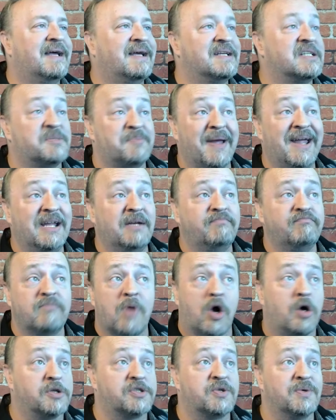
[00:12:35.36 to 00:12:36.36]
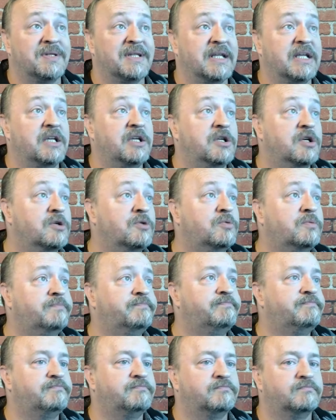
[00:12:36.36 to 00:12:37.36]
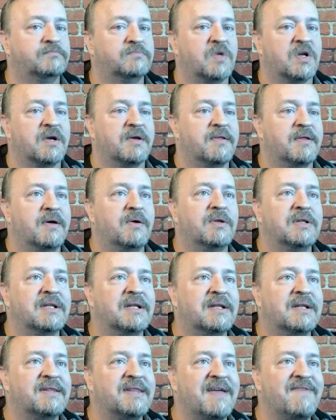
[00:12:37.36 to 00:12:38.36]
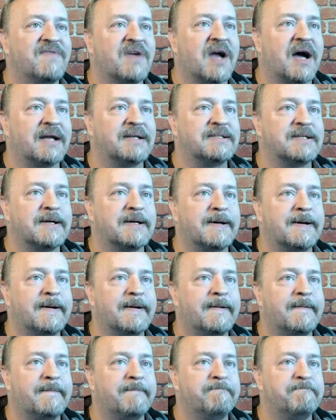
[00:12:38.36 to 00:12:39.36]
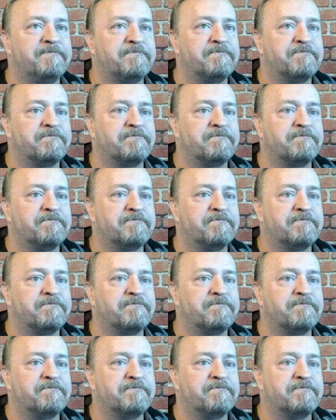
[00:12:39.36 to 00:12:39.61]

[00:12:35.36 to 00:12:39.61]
Spain, also in the EU, they've got um,